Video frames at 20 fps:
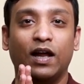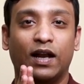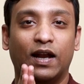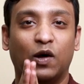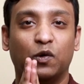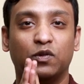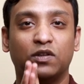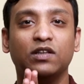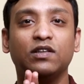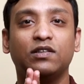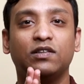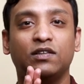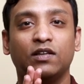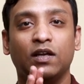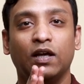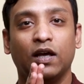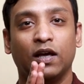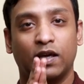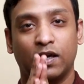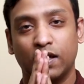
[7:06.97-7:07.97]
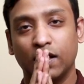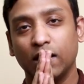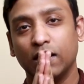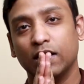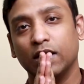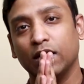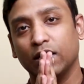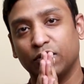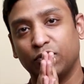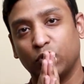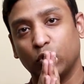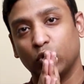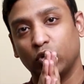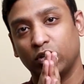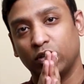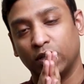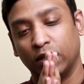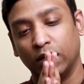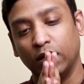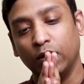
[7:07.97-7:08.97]
Now this here, if you
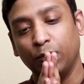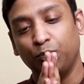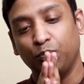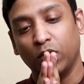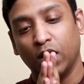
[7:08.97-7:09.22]
see,